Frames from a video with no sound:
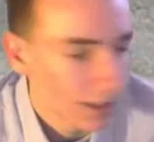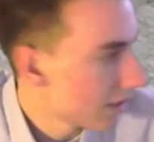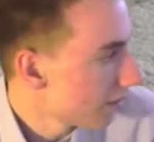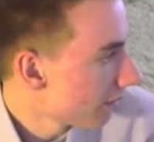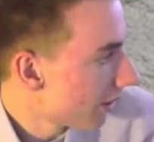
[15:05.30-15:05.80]

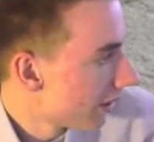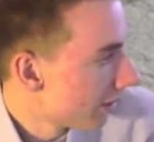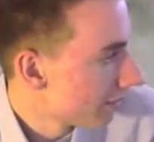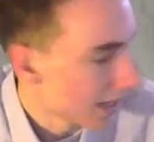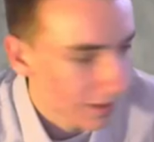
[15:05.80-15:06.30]

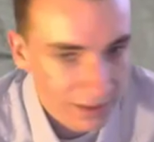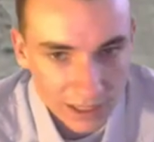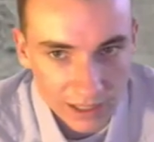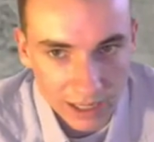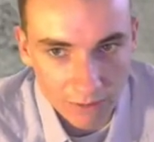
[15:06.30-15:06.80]
Now, yeah, it's
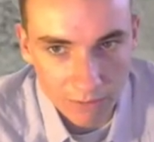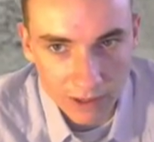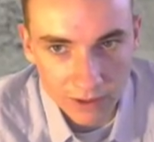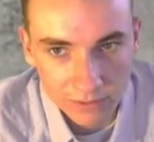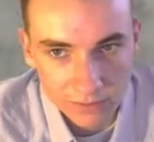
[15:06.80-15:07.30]
kind of like a
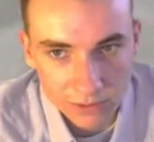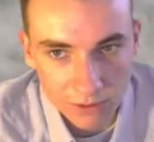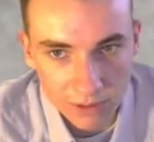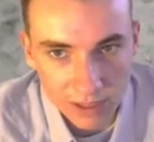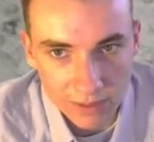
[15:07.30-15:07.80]
weird
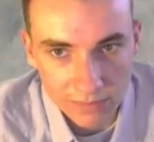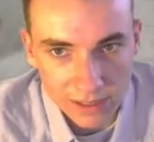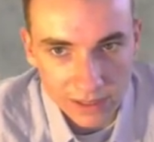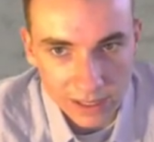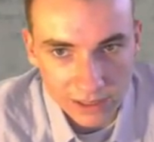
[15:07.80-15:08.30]
corner pipe.
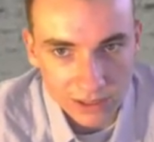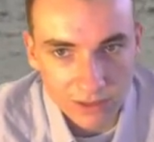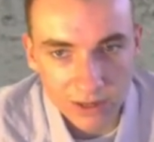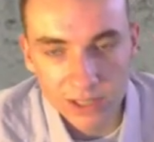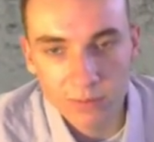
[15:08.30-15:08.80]
Actually,
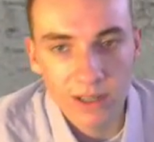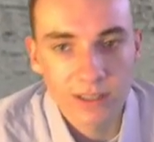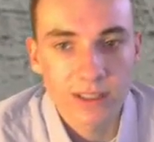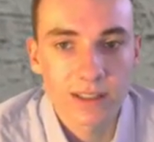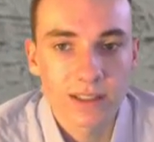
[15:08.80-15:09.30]
you guys probably
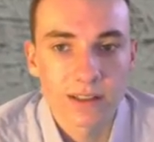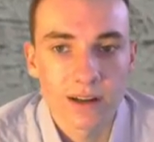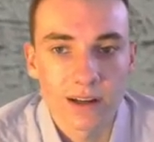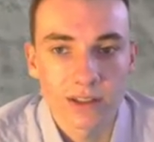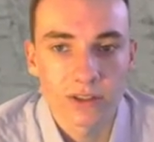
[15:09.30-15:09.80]
see this in
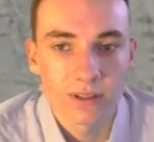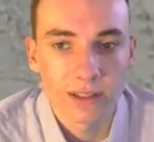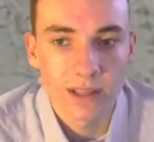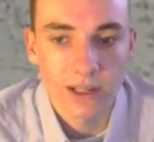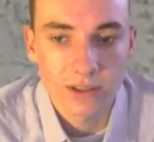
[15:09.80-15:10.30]
Street
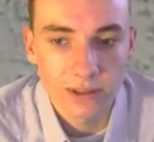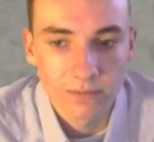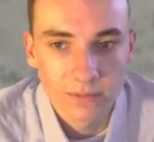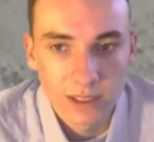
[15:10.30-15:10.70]
League, actually.